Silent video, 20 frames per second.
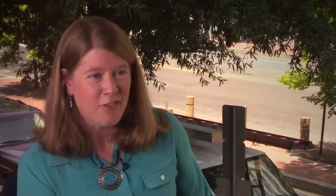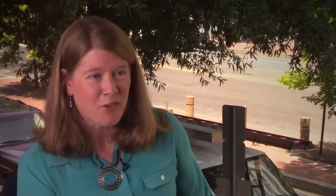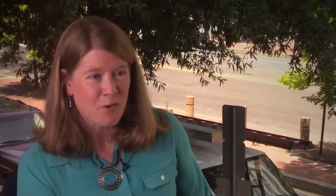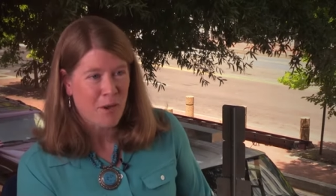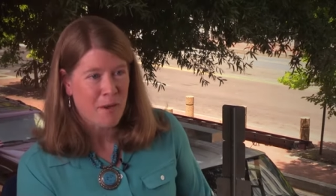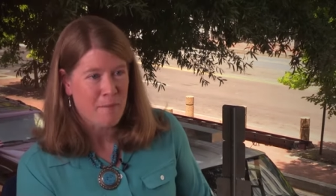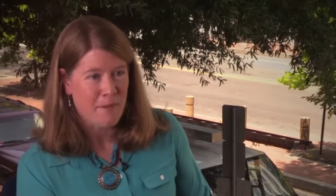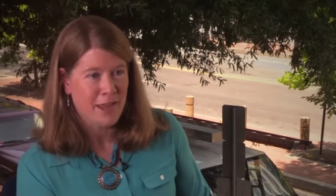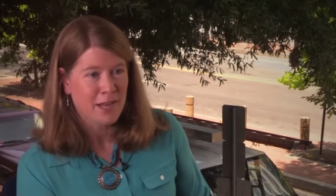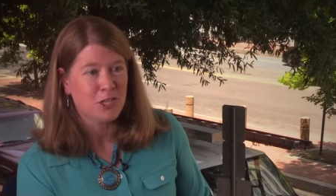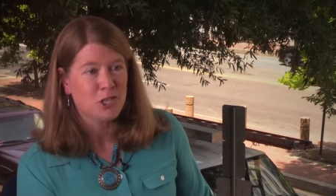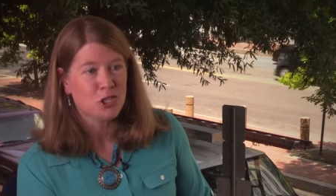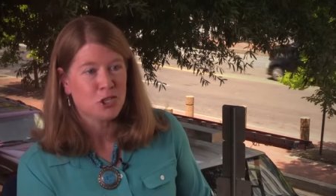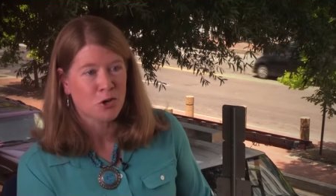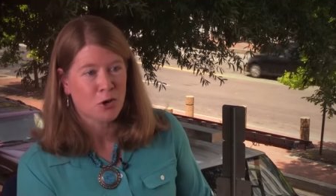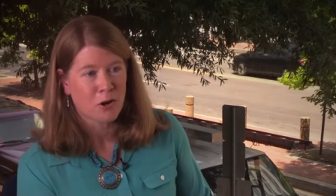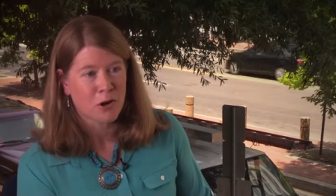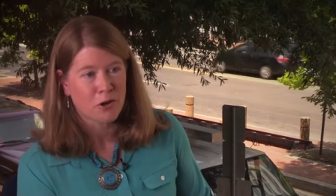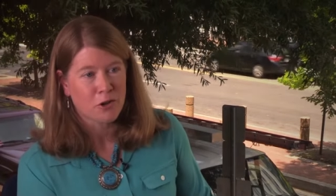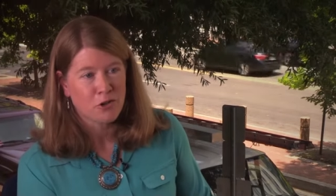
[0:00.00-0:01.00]
so I made
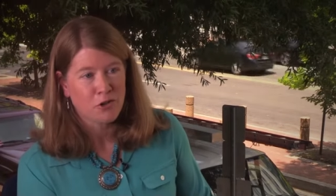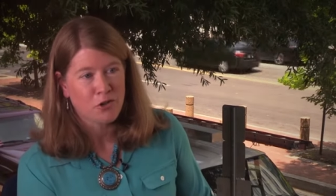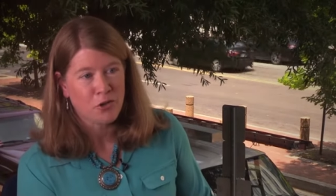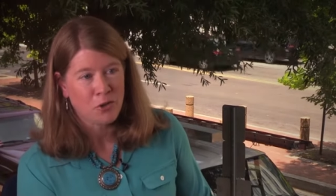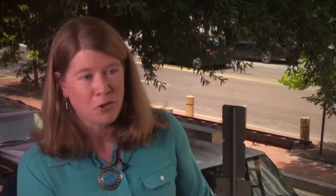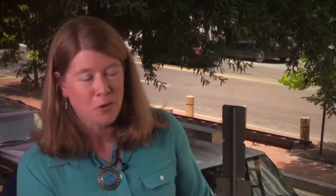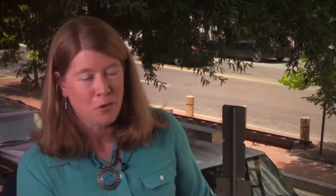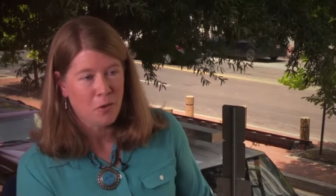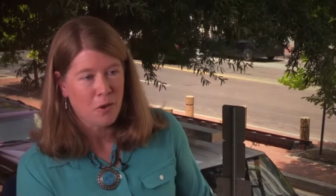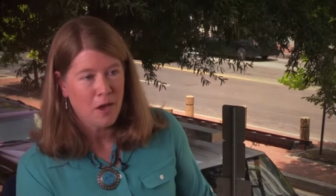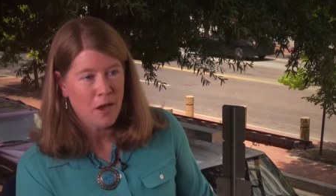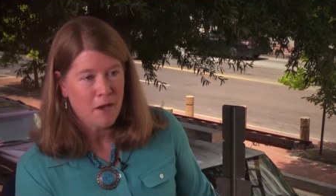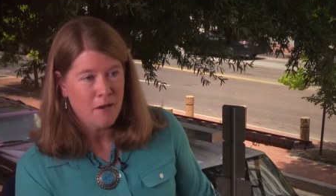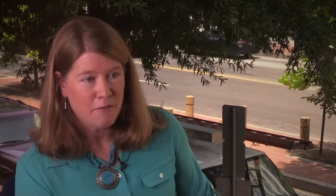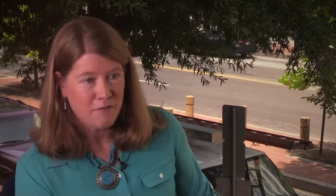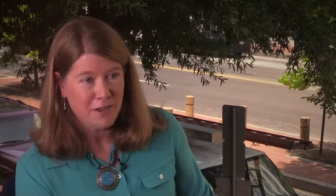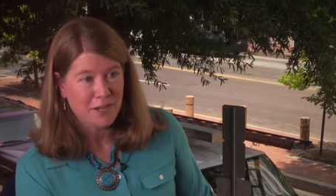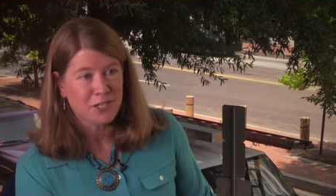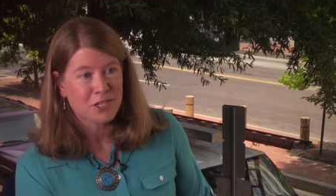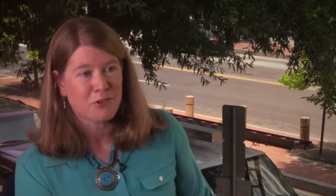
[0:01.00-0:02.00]
sure to
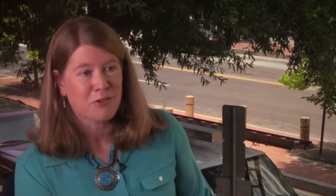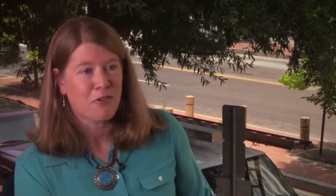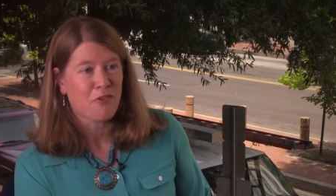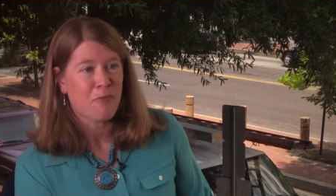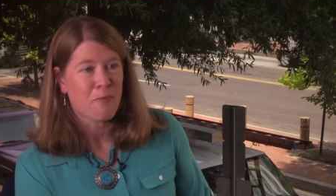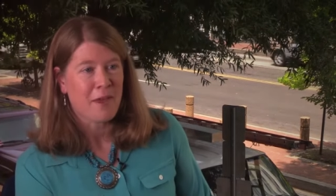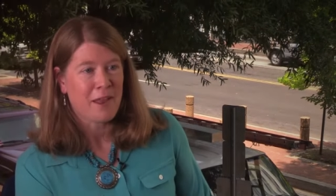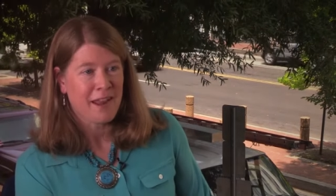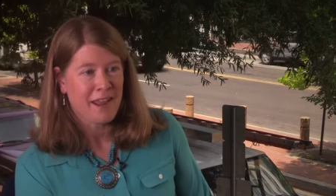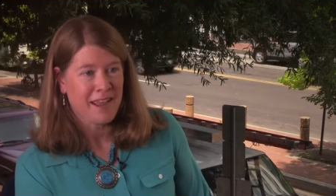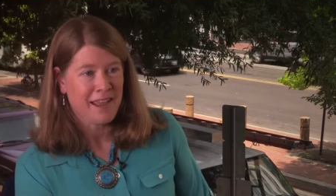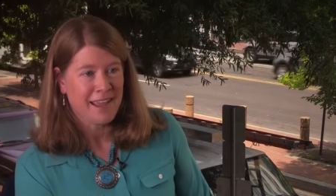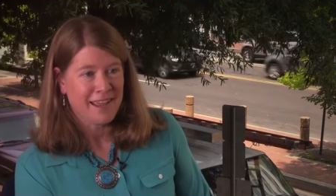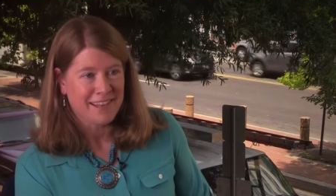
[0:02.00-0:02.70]
feature as many